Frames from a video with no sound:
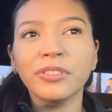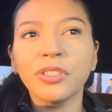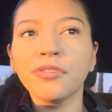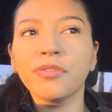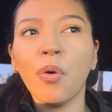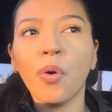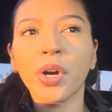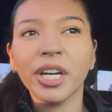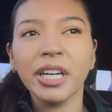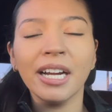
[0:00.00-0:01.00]
to
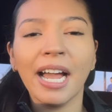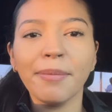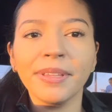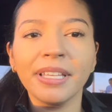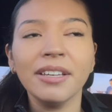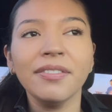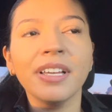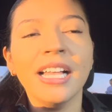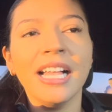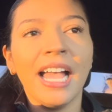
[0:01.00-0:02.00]
4, I believe.
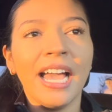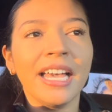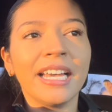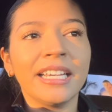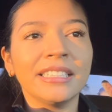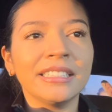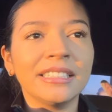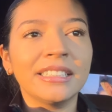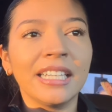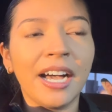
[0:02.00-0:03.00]

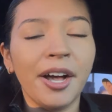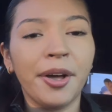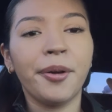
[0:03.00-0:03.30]
And